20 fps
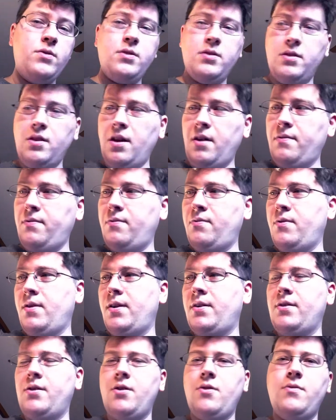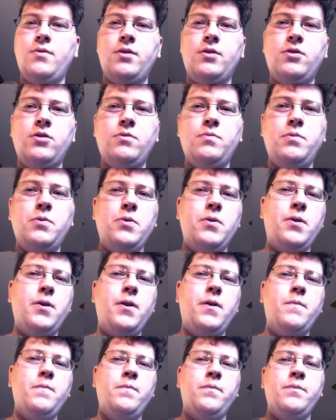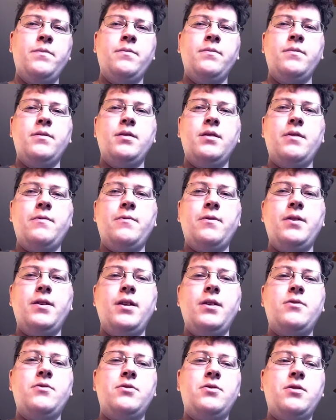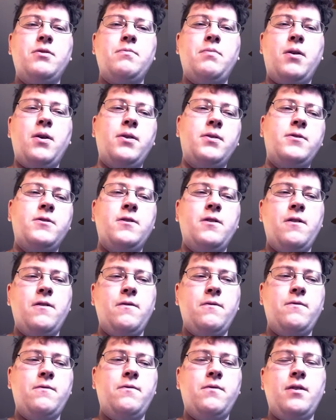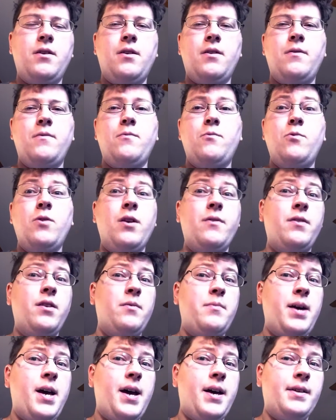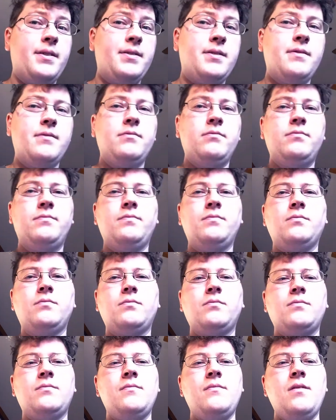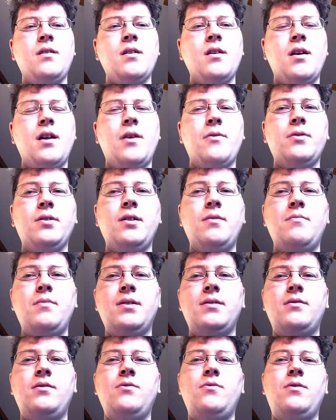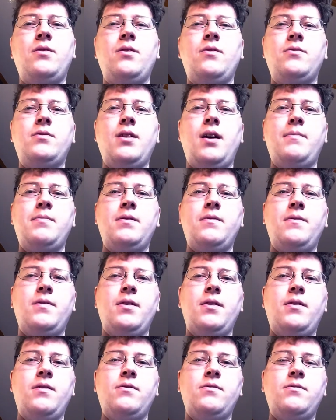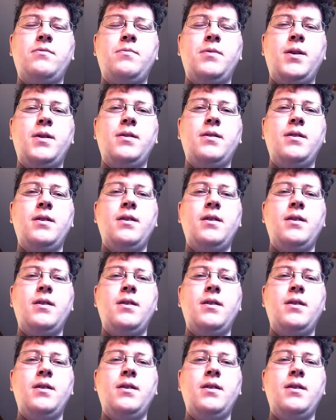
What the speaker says: stuff where I'd go and explore different interesting parts of wherever I'm at. And I really miss doing those types of videos. But